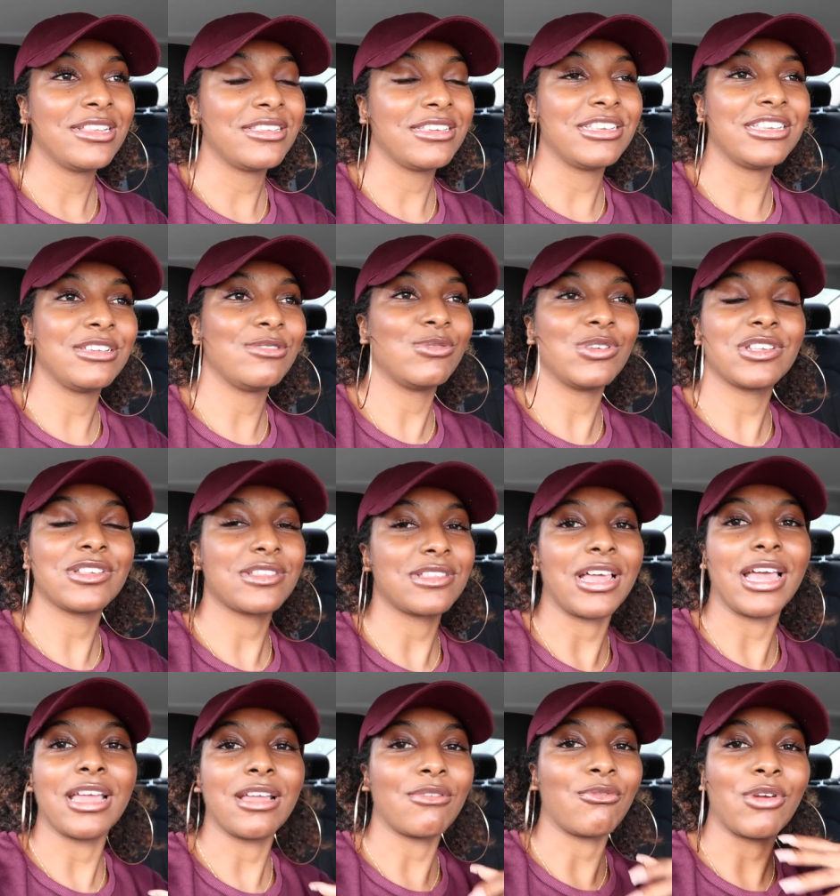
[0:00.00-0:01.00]
TG was
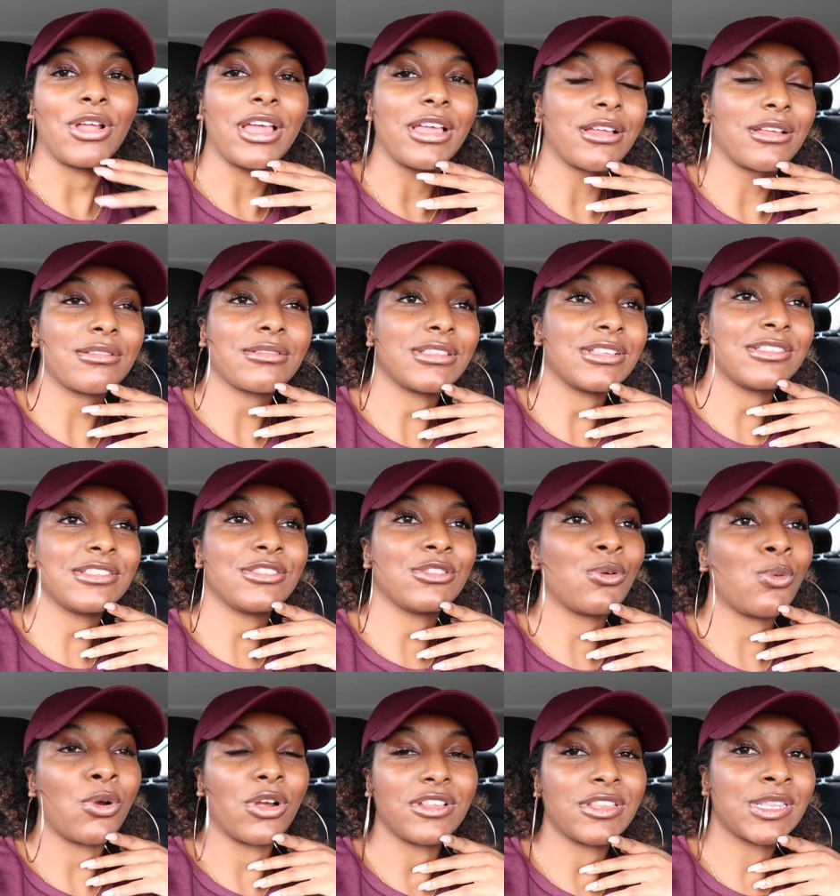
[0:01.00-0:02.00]
just like, right, this is
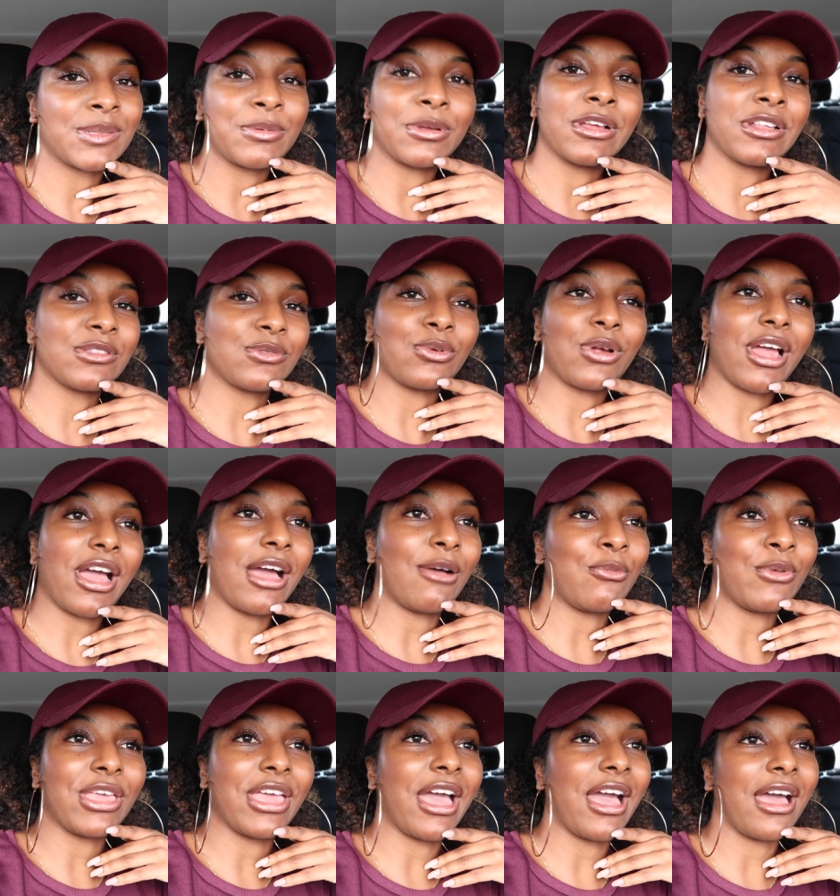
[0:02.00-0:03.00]
the worst experience
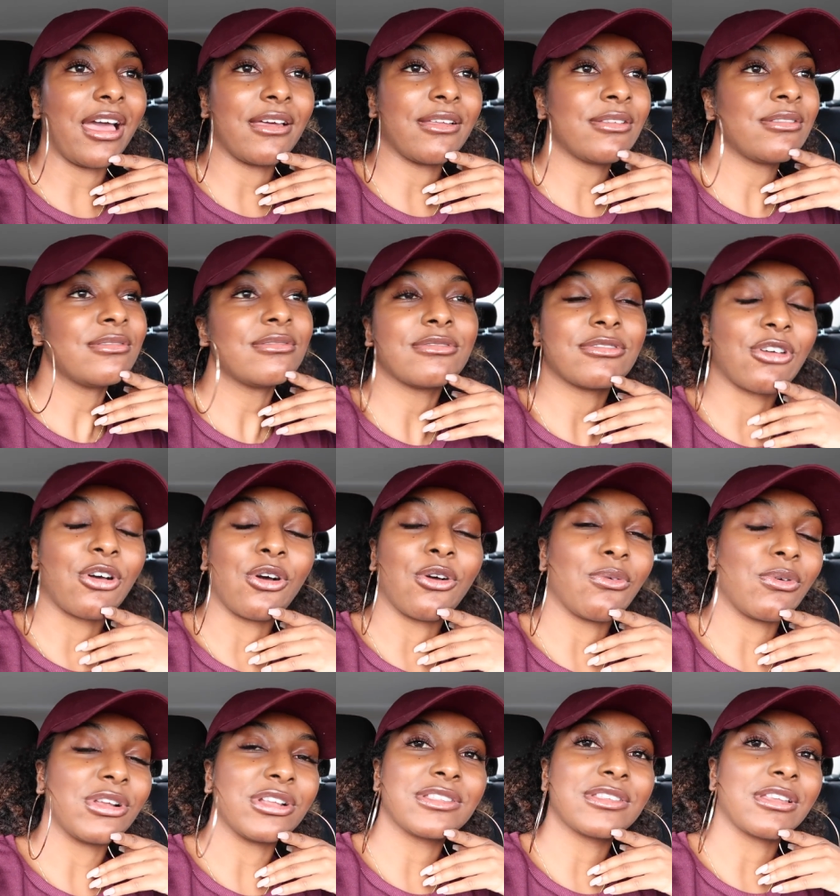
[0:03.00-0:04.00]
we had,
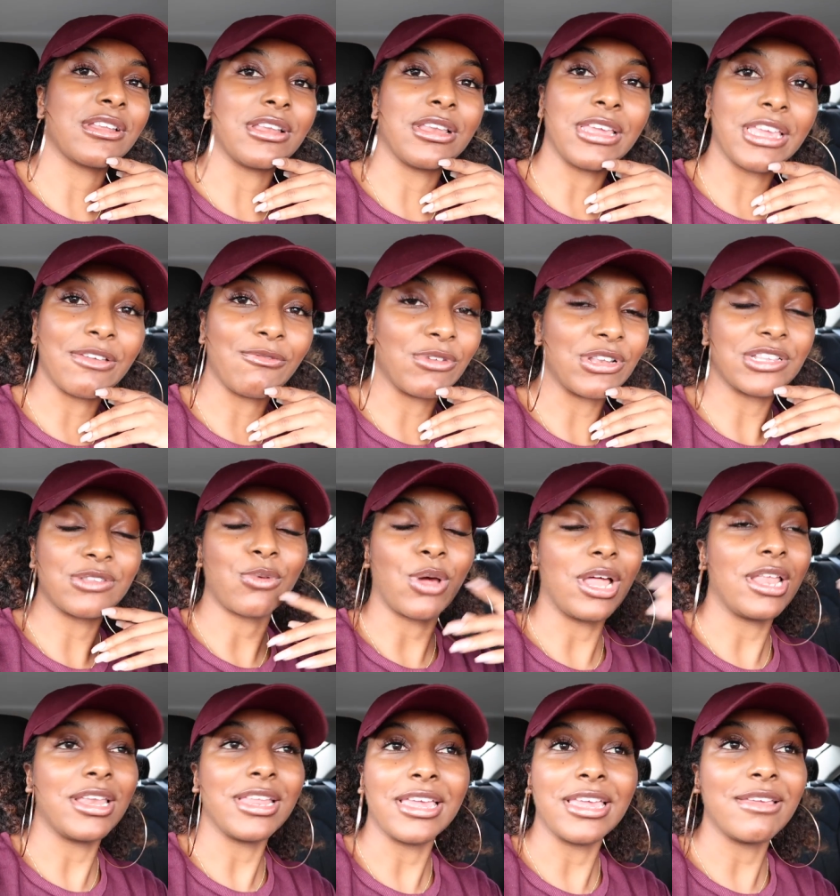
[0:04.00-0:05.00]
so we're just gonna leave. We just
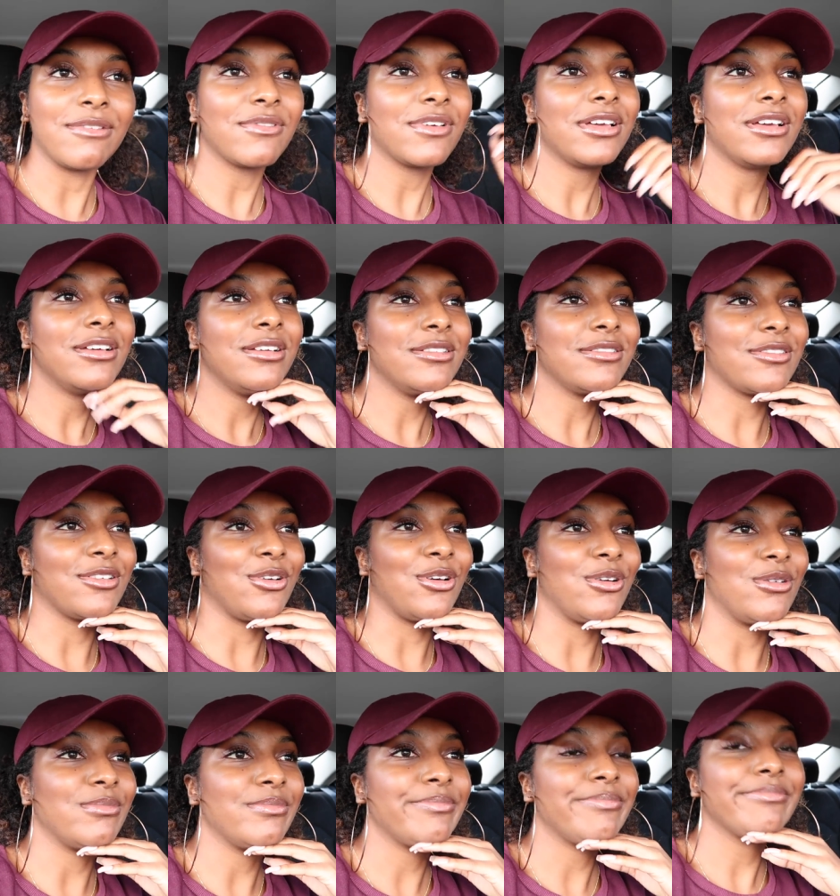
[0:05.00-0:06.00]
want to leave.
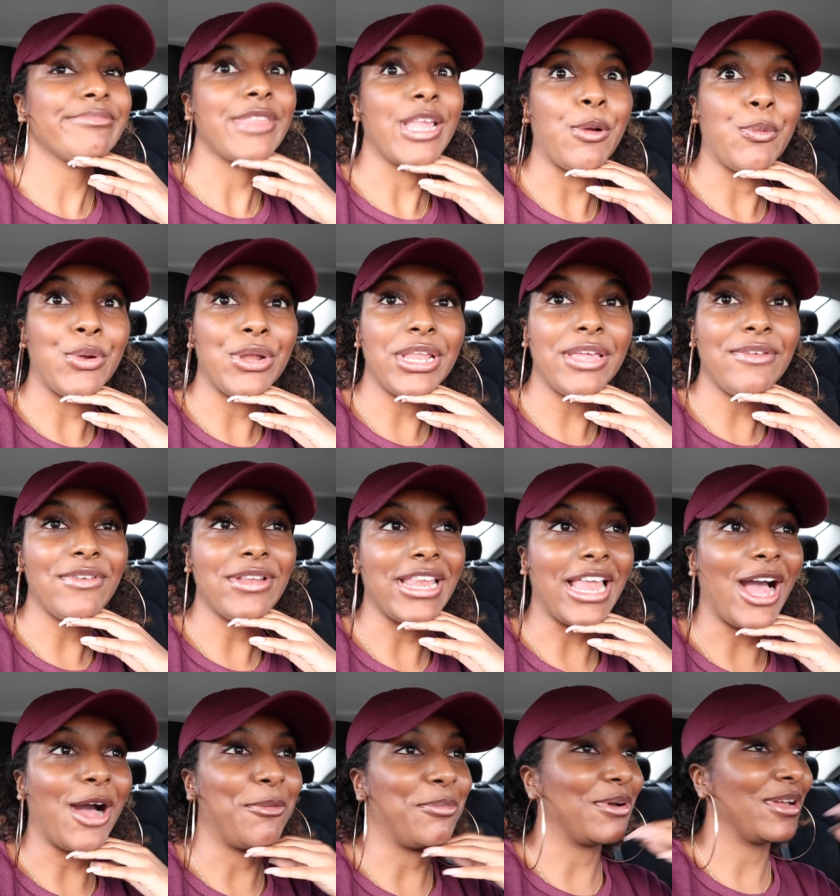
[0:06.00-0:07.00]
So we're leaving
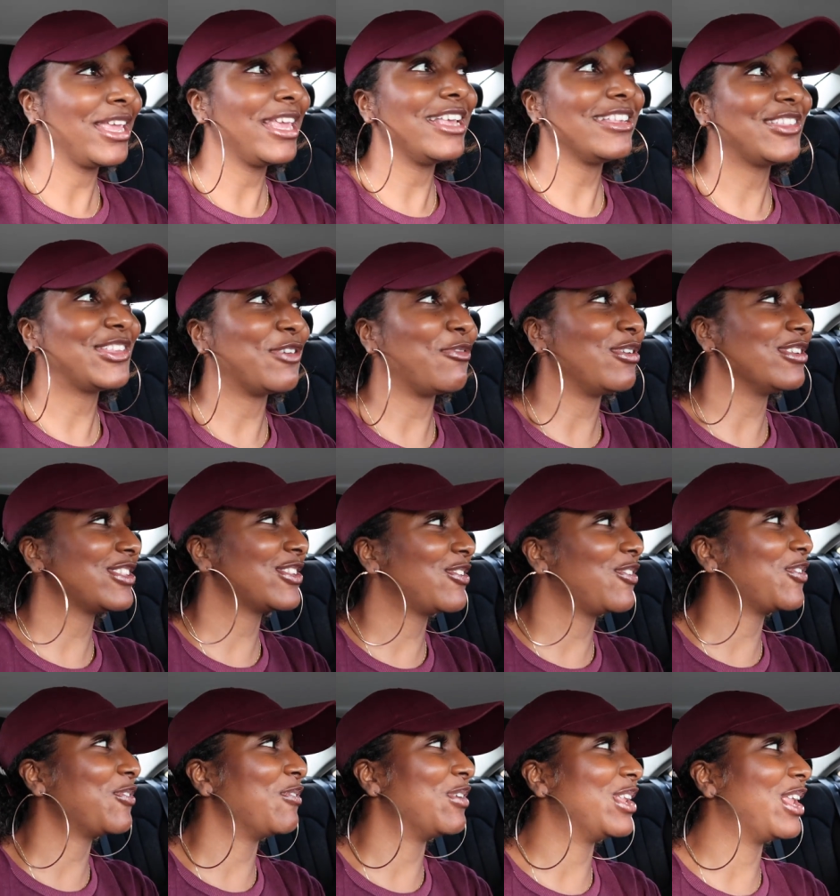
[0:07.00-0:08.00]
now, but he still wants to
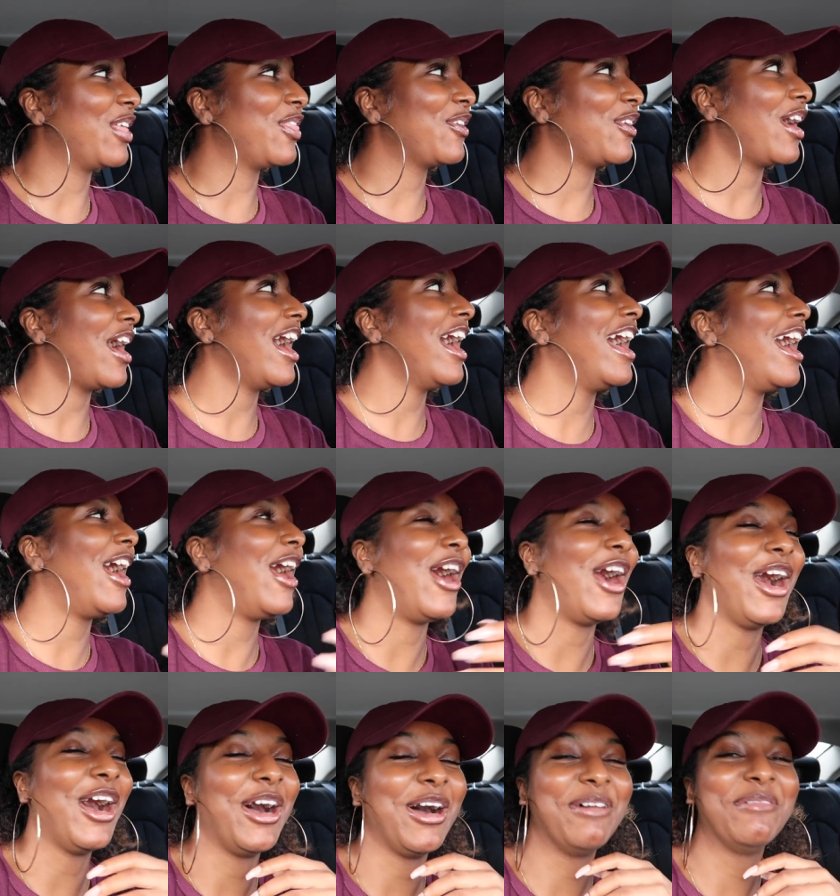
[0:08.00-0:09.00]
go to another
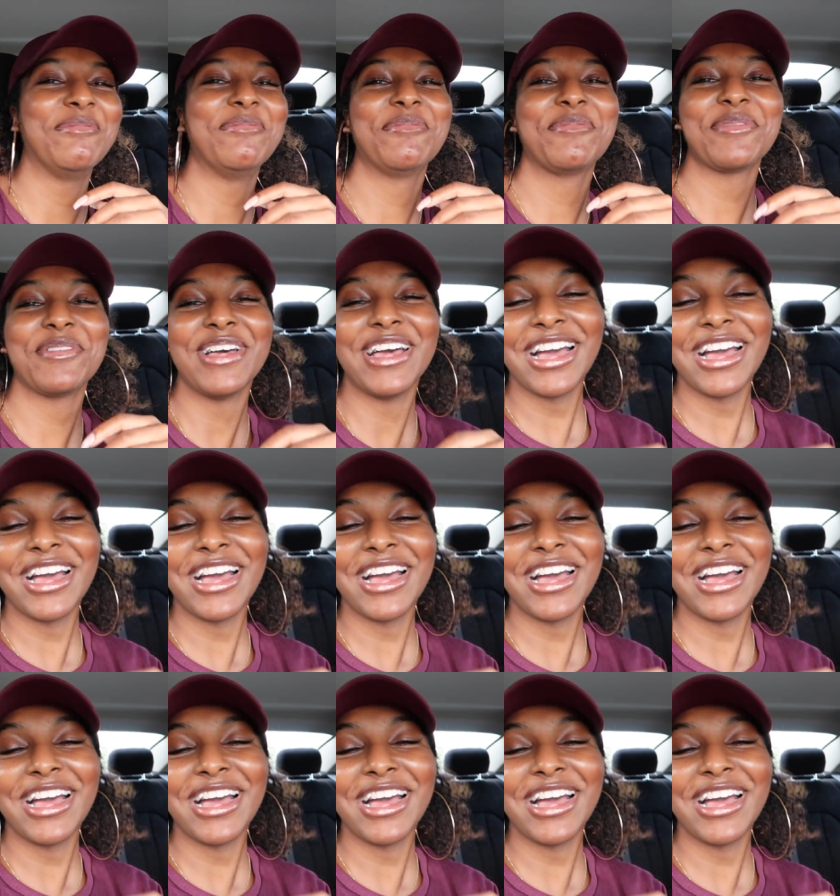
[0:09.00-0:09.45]
IHOP.